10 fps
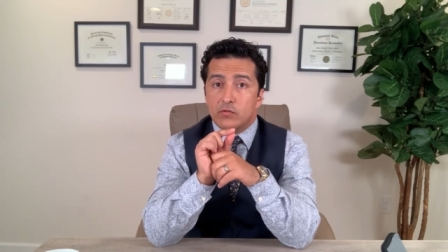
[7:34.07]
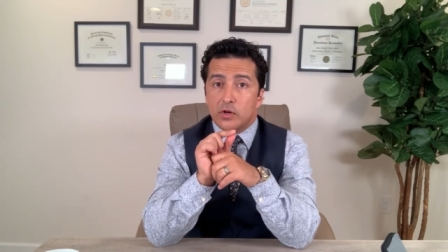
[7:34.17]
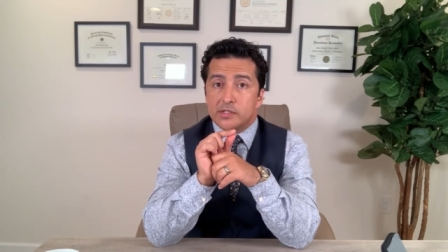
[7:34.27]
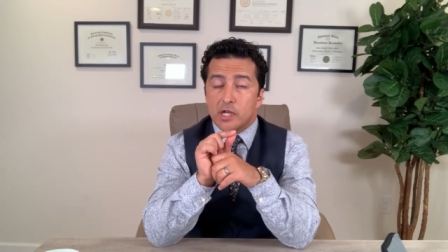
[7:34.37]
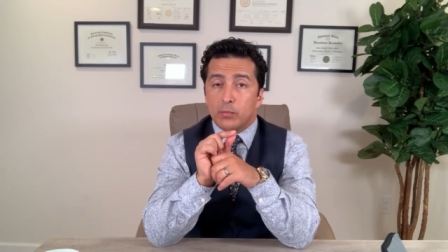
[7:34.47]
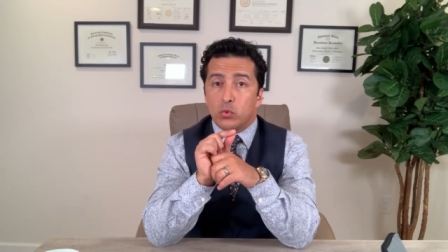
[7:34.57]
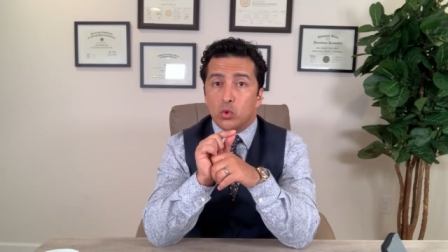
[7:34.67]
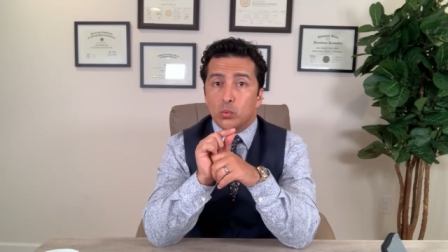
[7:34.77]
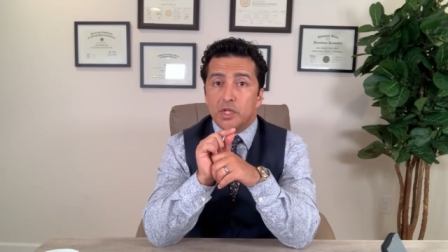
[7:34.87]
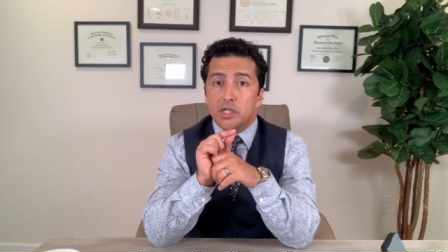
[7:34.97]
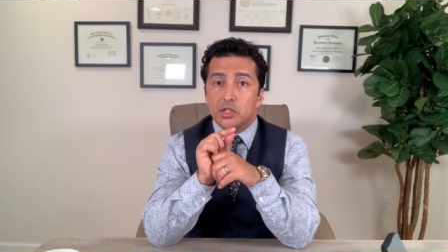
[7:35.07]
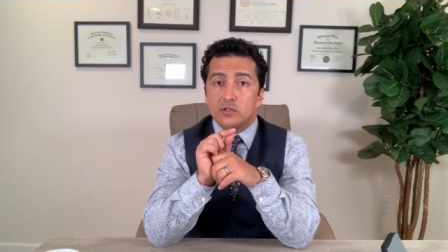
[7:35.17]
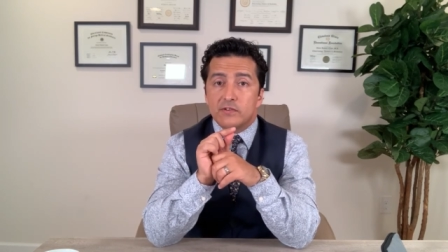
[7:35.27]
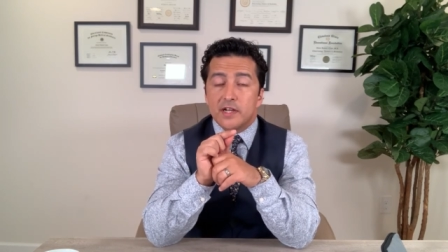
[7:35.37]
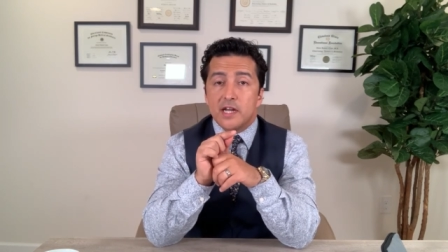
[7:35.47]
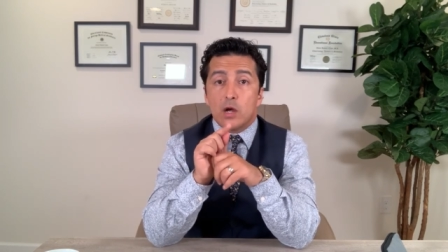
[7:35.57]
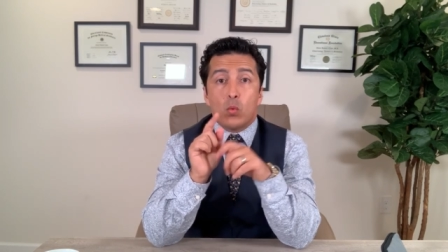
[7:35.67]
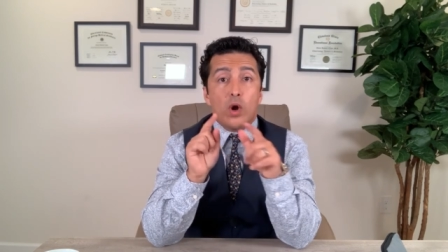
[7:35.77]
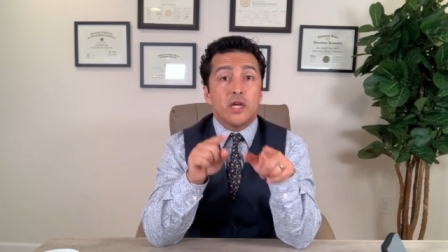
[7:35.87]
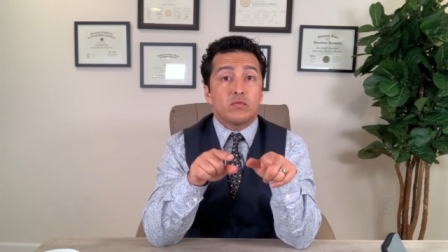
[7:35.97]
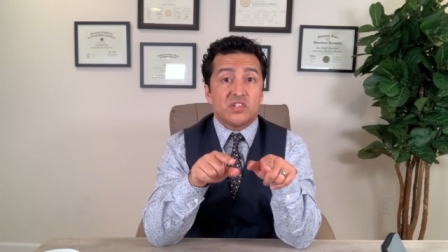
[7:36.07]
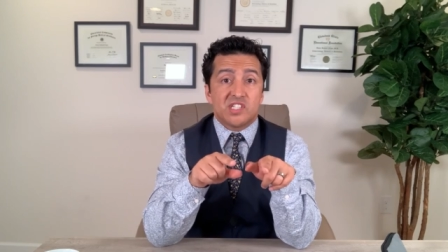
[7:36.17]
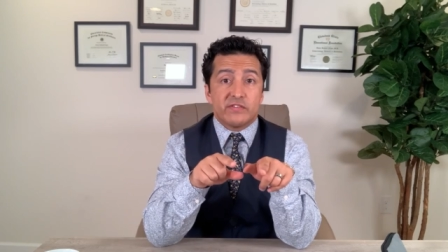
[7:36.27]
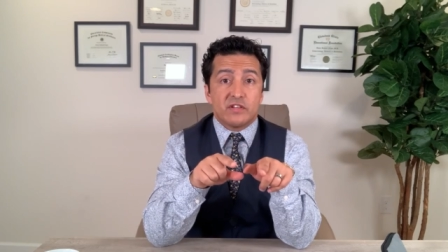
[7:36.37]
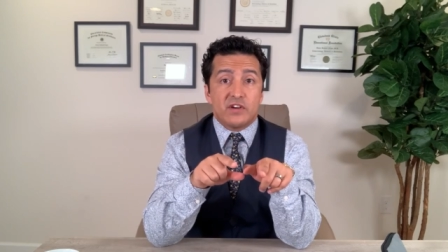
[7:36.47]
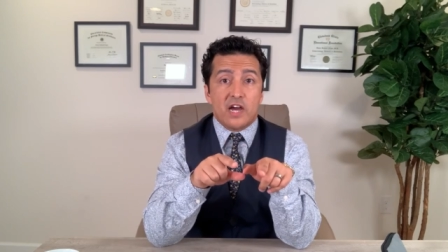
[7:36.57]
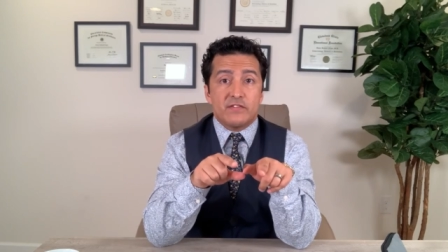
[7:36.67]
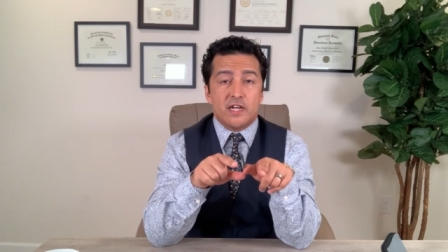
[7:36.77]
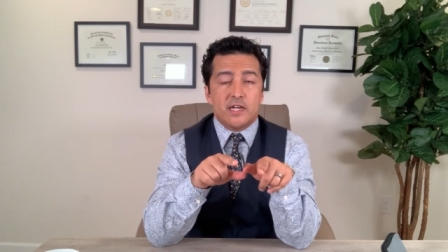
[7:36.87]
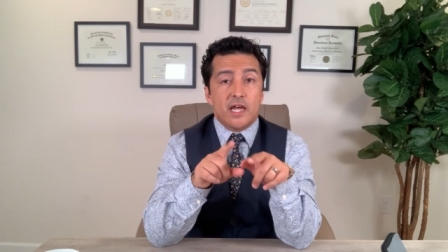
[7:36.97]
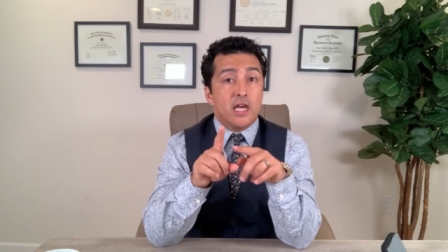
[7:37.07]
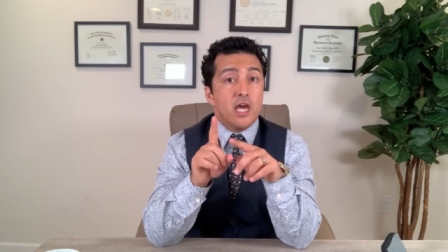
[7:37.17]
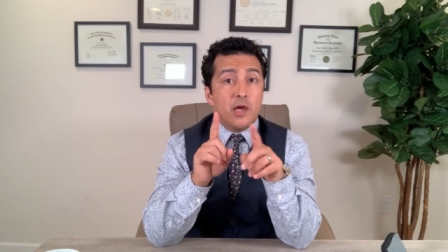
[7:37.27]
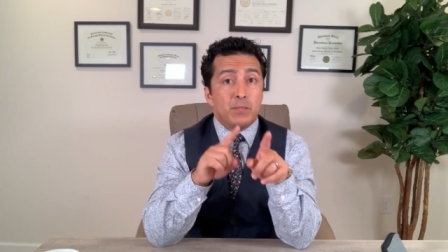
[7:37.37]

for example, we need to find out why it was 75 that day.